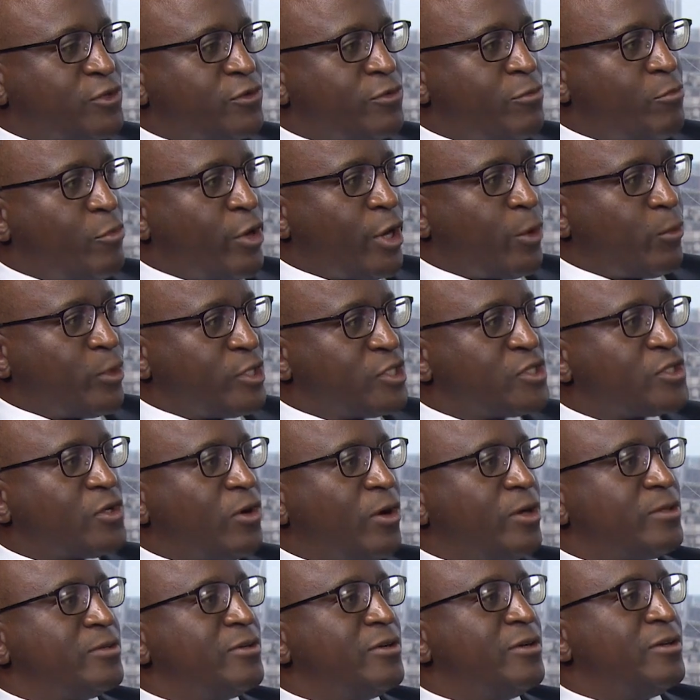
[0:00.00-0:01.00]
from where we
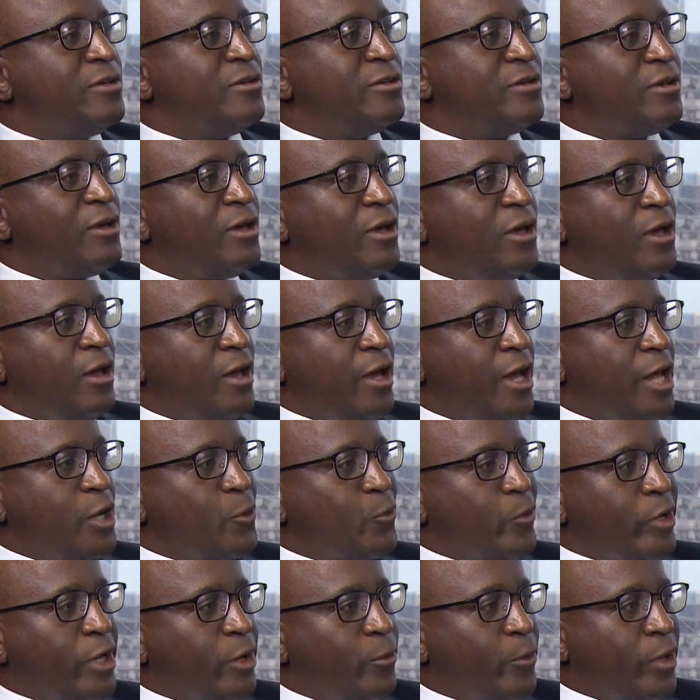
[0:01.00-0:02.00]
started and
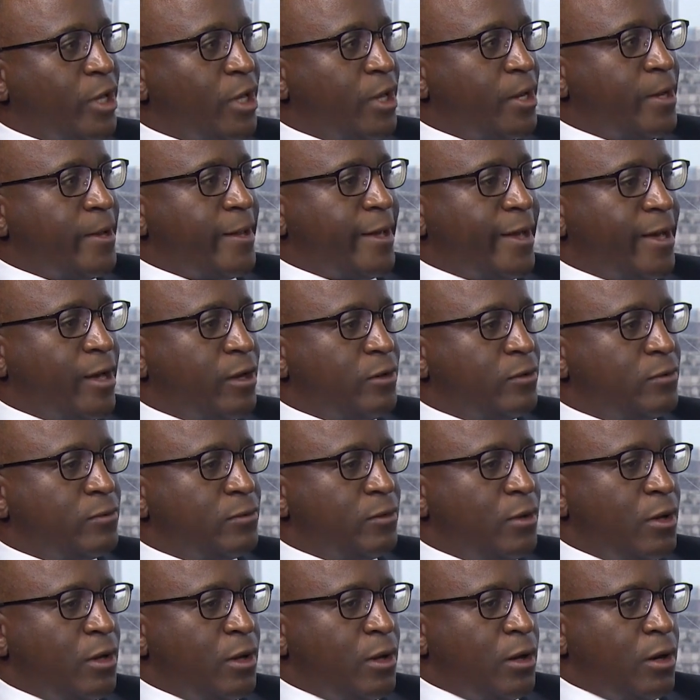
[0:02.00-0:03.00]
where we are now,
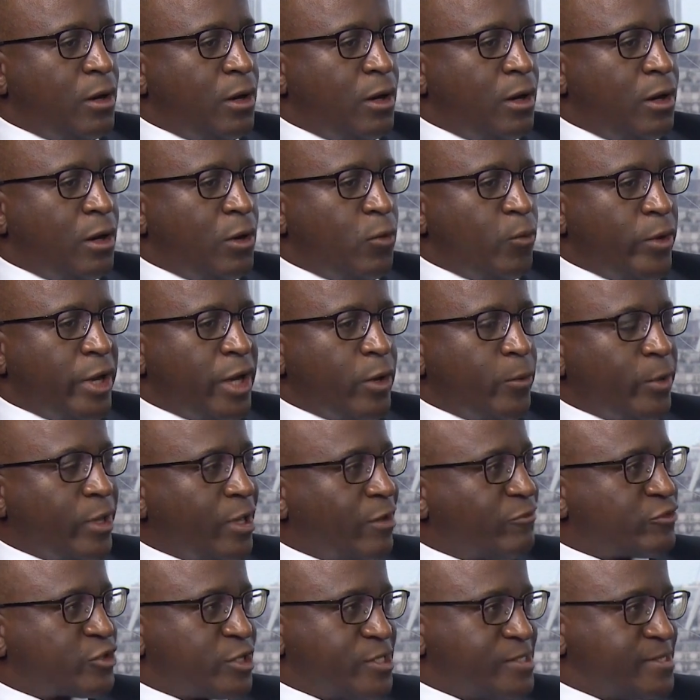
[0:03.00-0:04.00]
where we
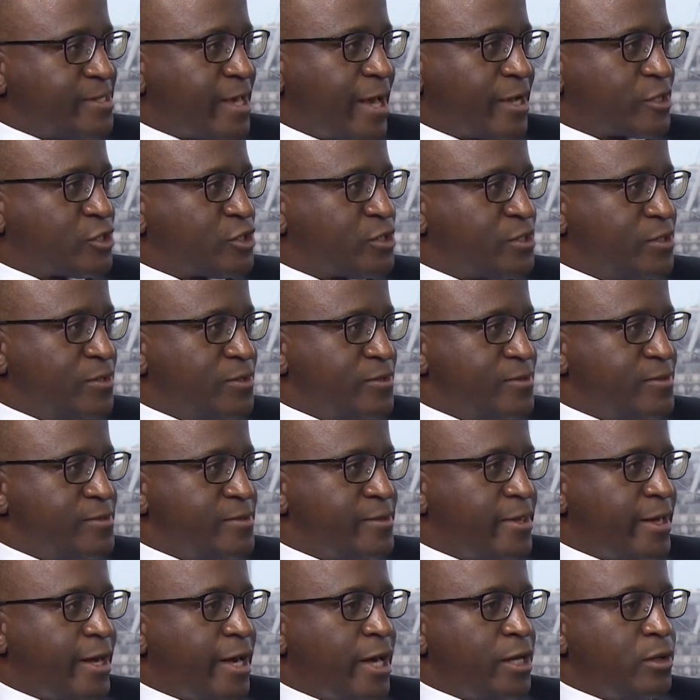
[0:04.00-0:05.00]
have transactions
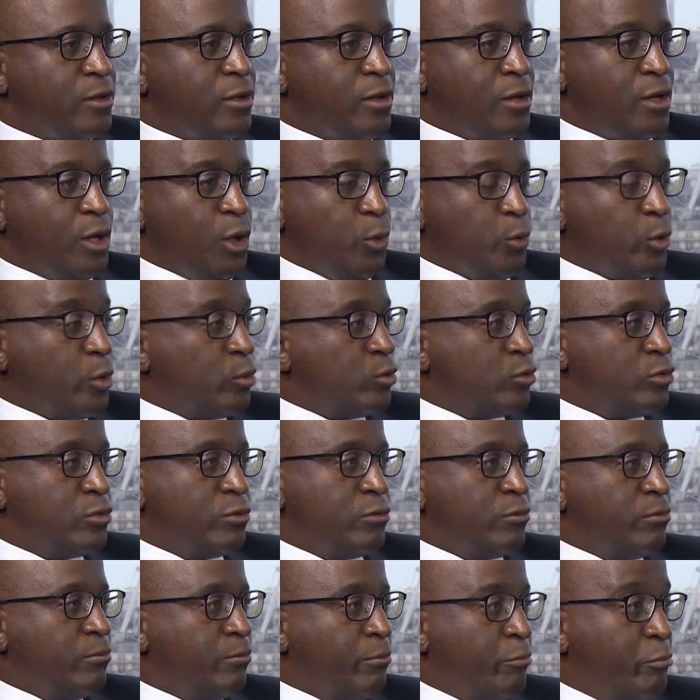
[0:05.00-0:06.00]
that we
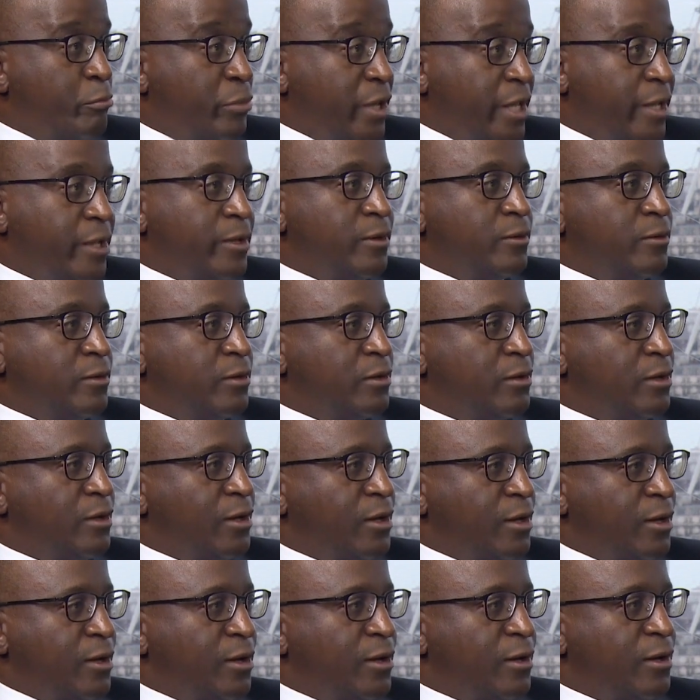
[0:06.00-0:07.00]
will bid
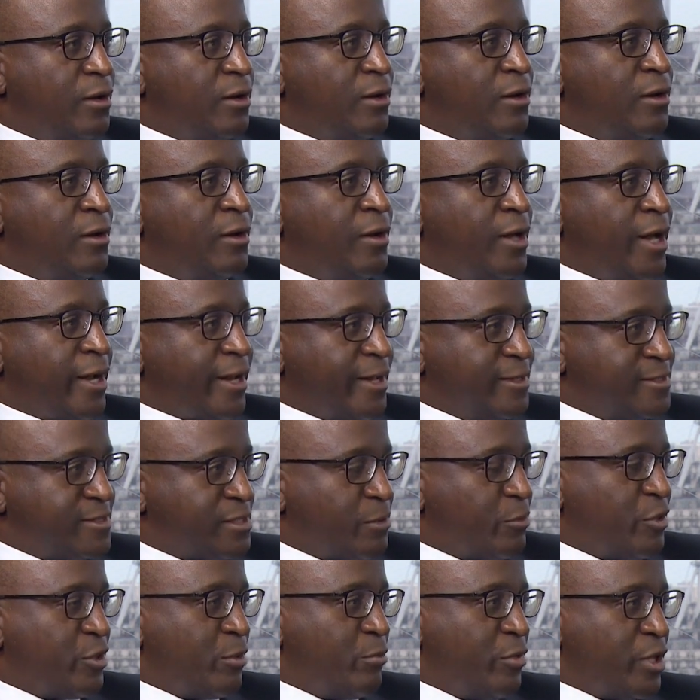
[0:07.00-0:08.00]
against
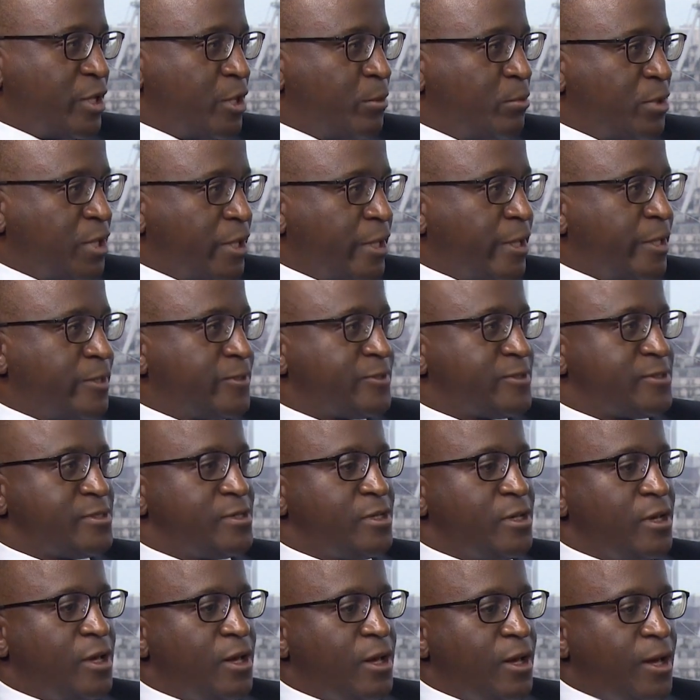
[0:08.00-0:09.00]
some of the bigger players.
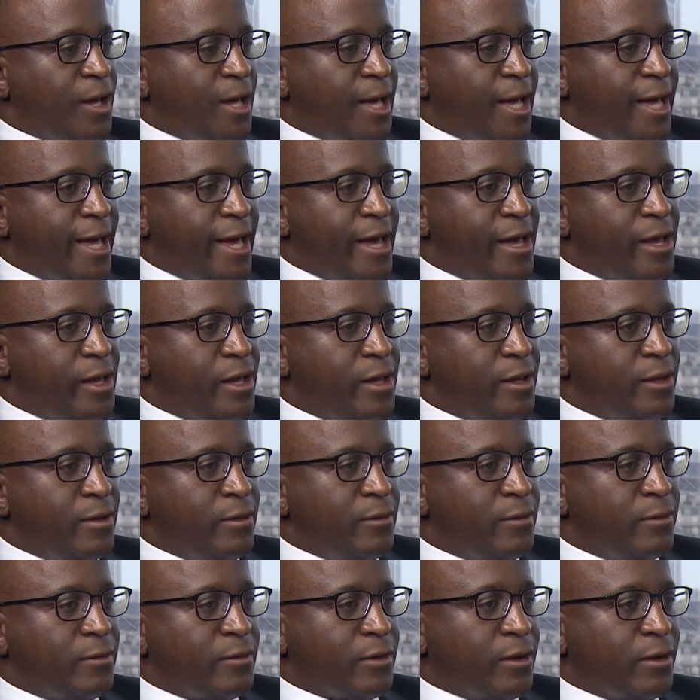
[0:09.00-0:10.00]
And